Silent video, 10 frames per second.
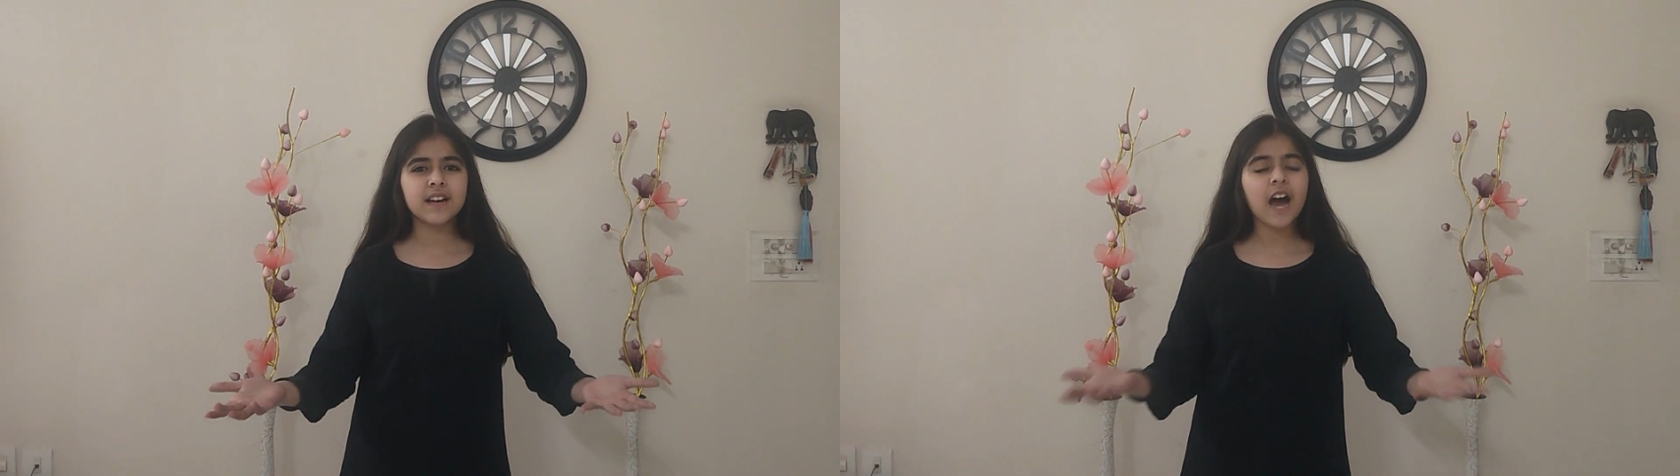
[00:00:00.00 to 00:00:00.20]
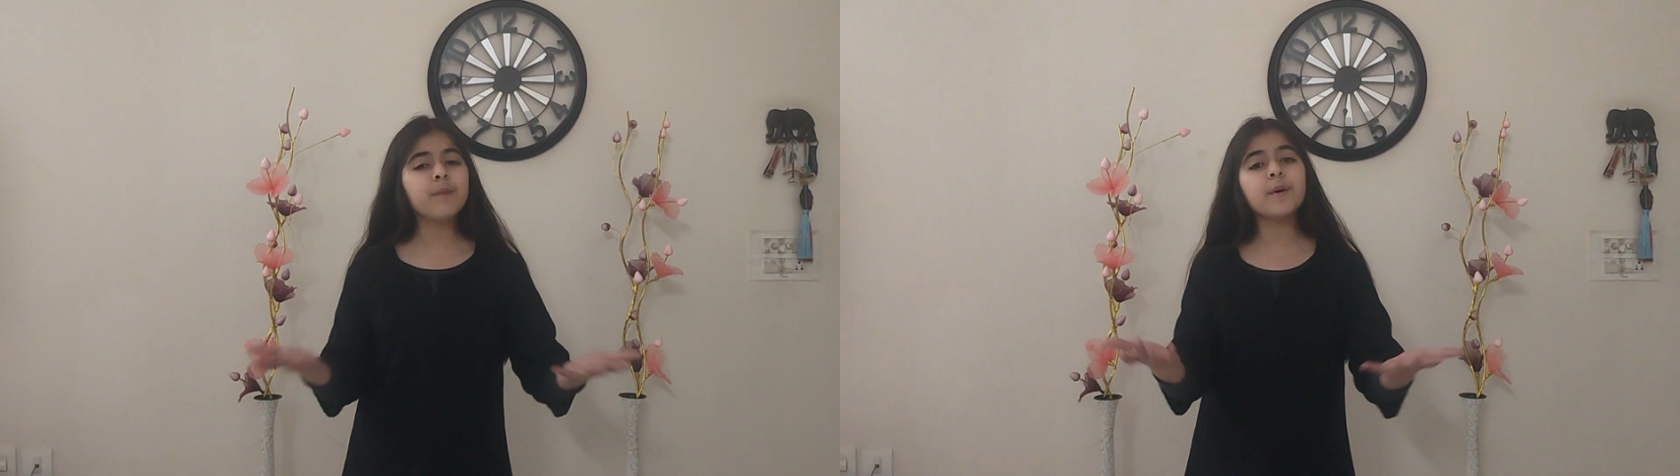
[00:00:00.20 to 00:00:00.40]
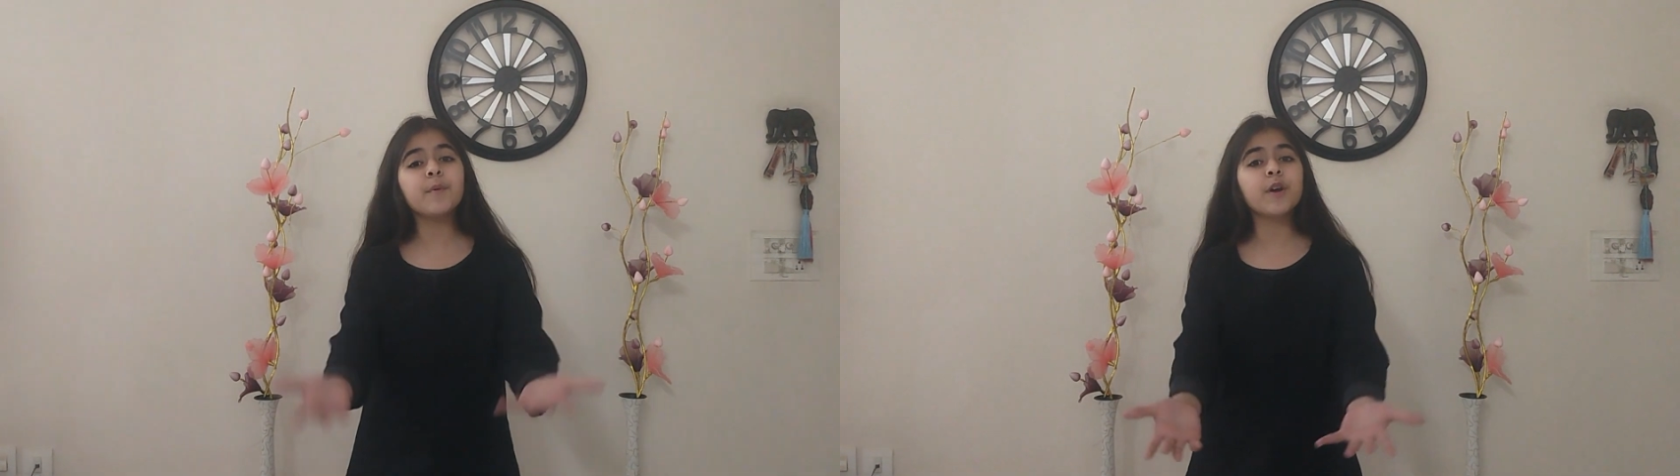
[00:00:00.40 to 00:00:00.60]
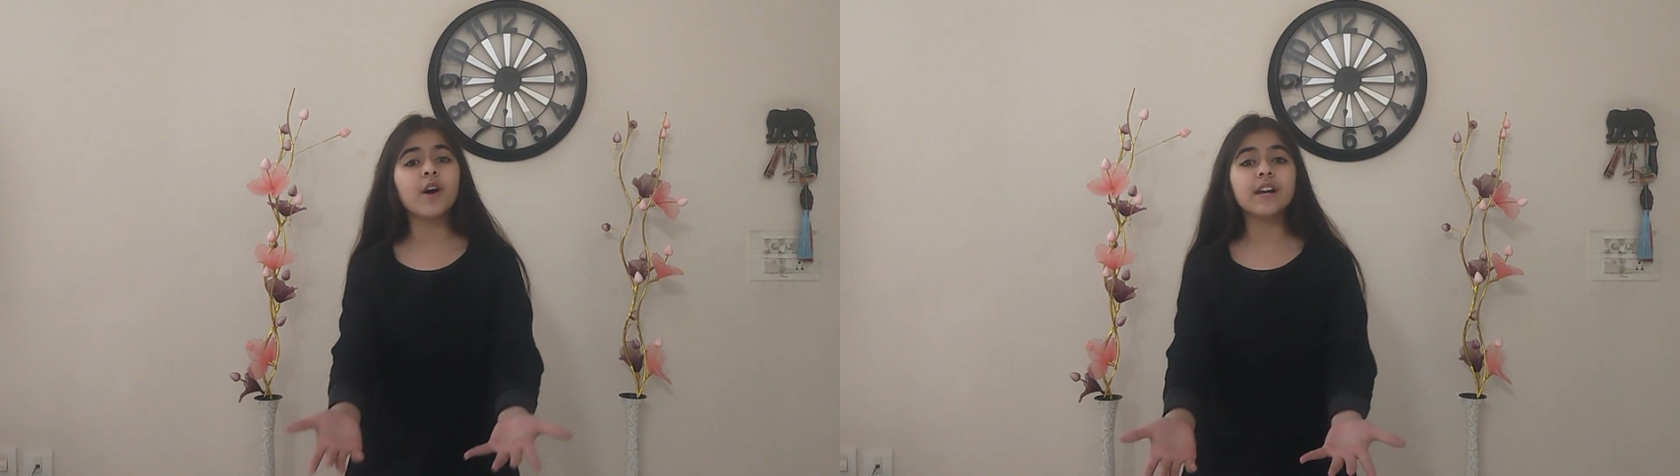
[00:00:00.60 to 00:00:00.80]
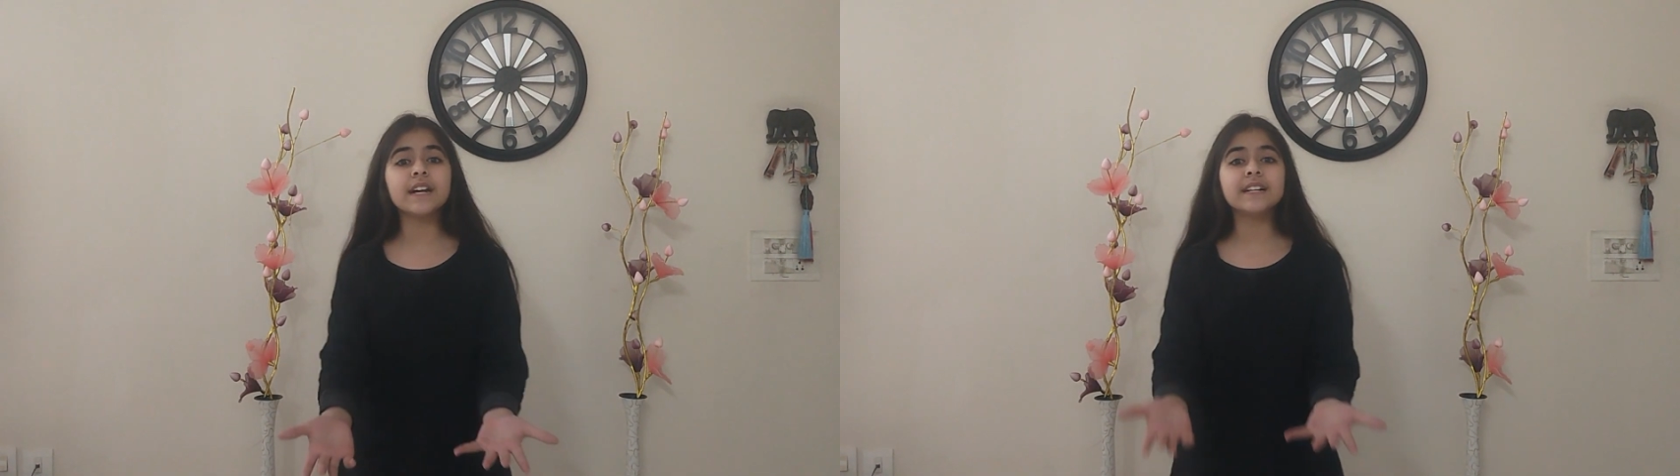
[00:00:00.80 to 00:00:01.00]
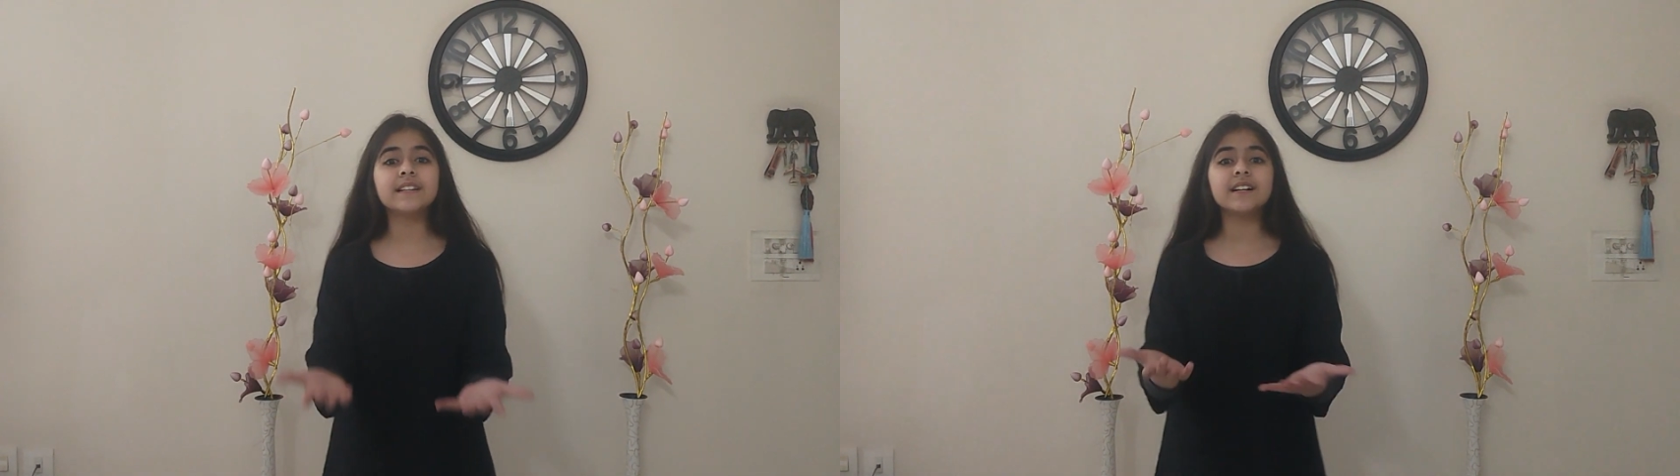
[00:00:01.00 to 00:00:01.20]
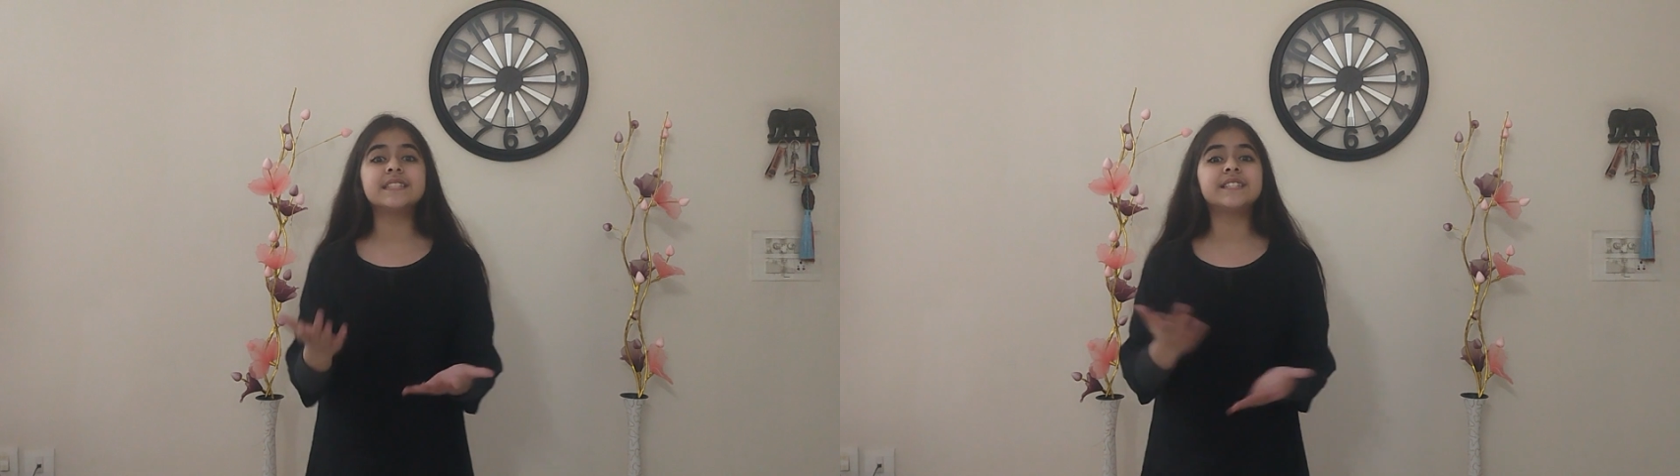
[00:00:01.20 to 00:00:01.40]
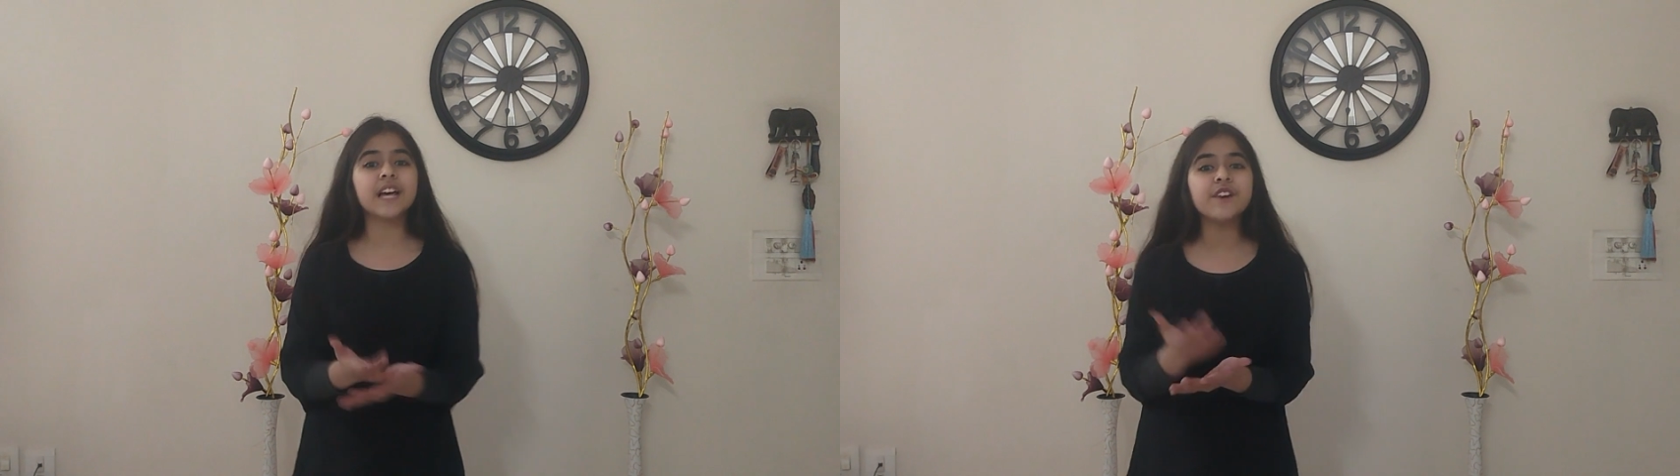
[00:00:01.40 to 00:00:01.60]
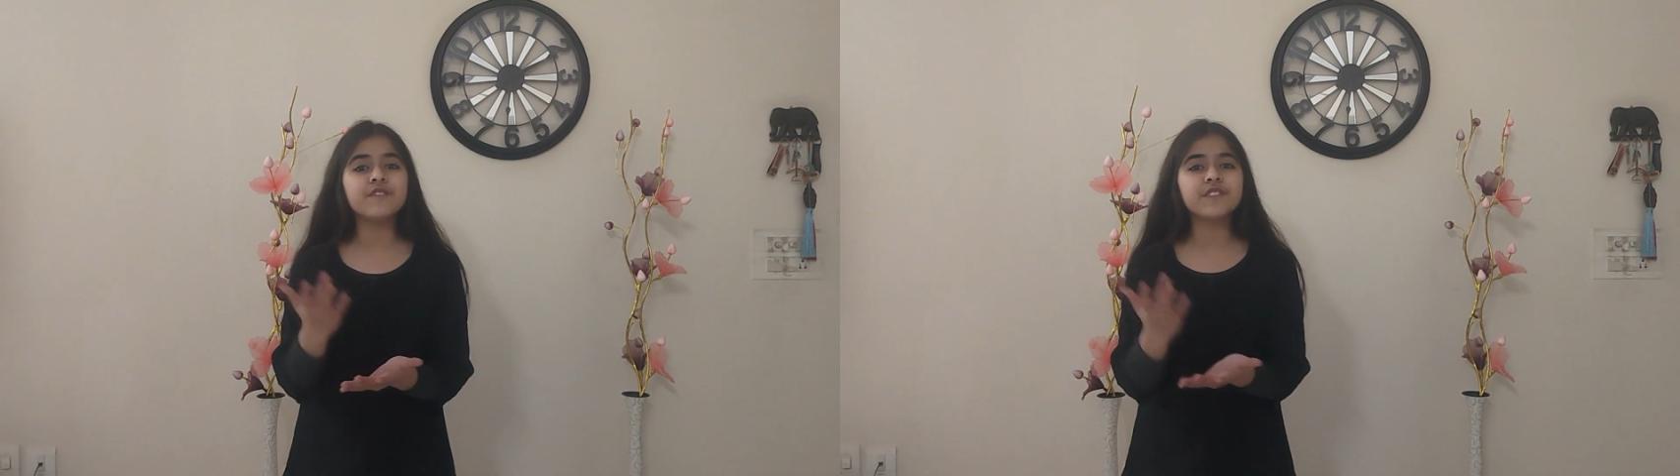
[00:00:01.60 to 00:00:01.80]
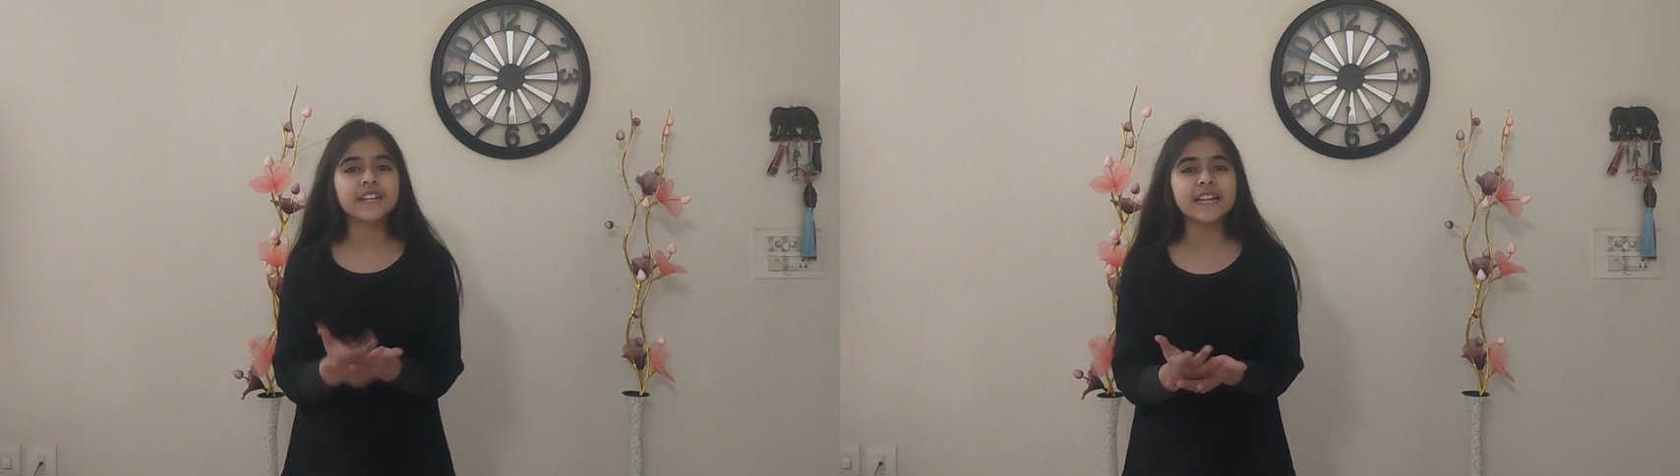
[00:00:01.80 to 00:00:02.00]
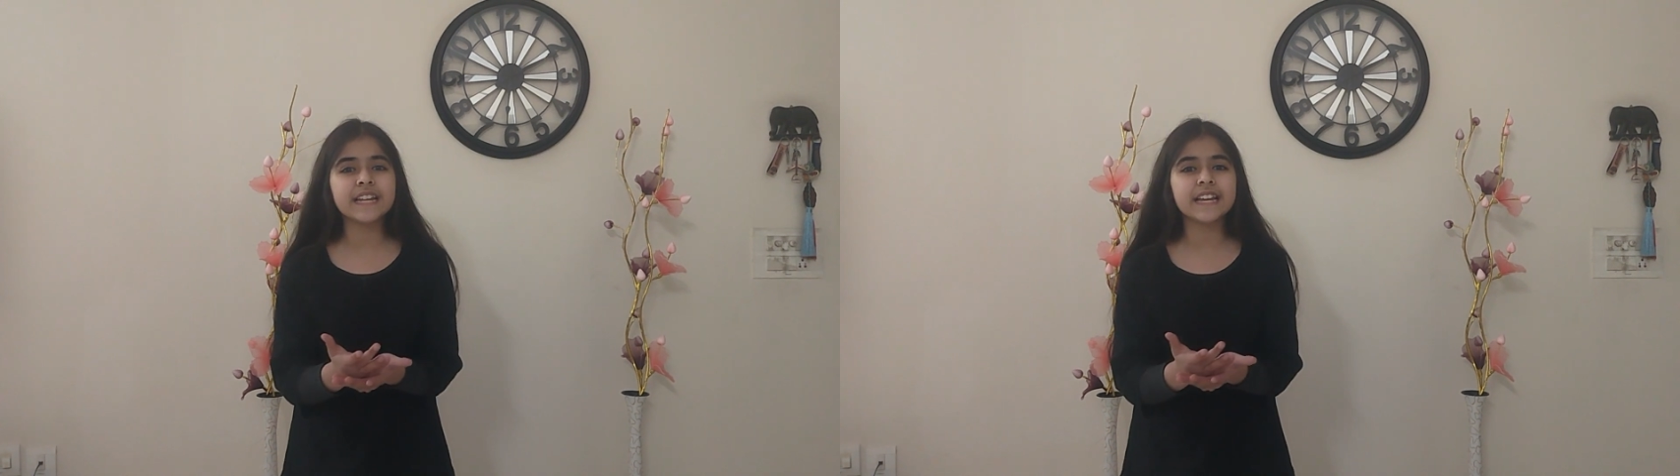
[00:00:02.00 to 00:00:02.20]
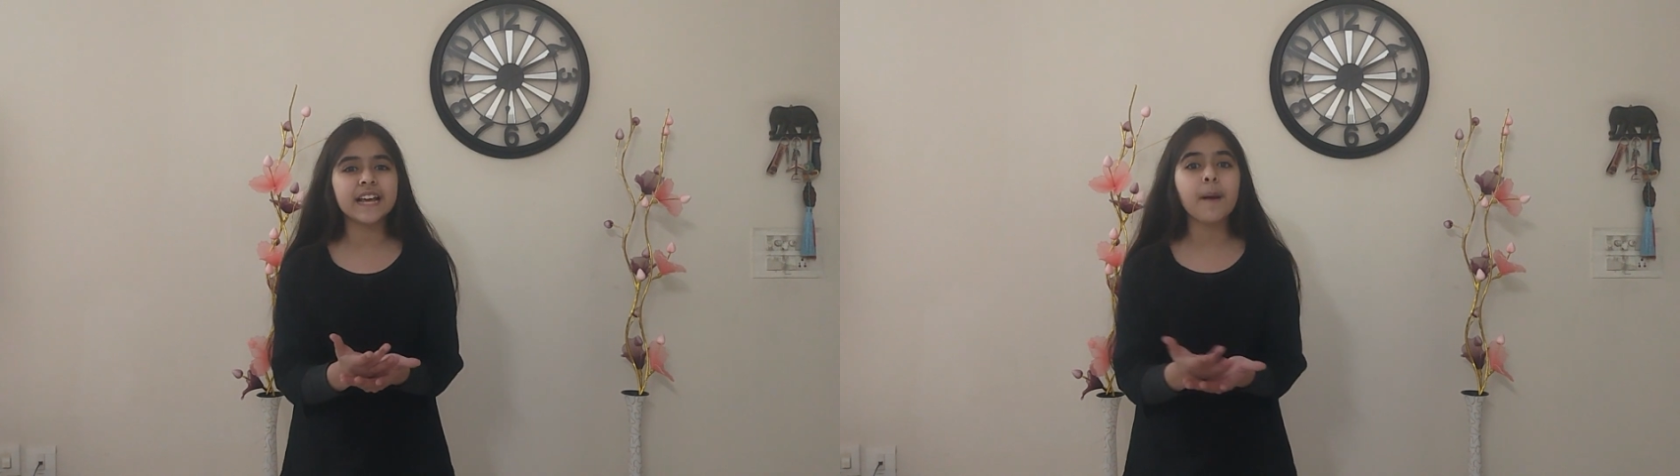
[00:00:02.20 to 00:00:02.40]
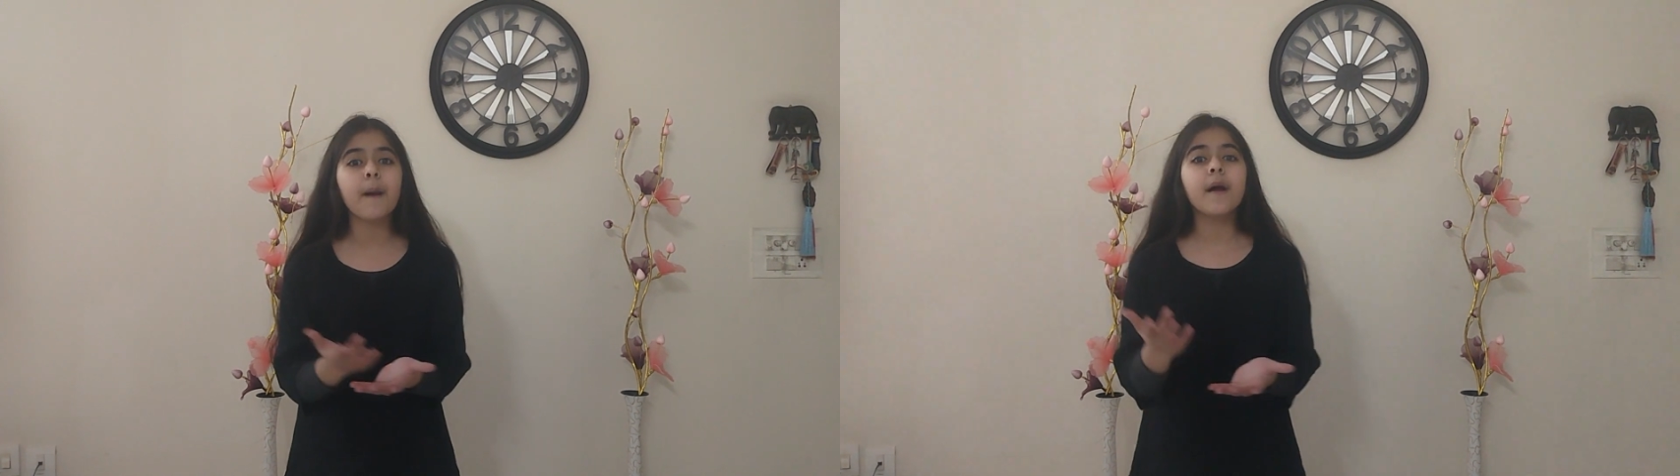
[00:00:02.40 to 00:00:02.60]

How about we call it the self-cleaning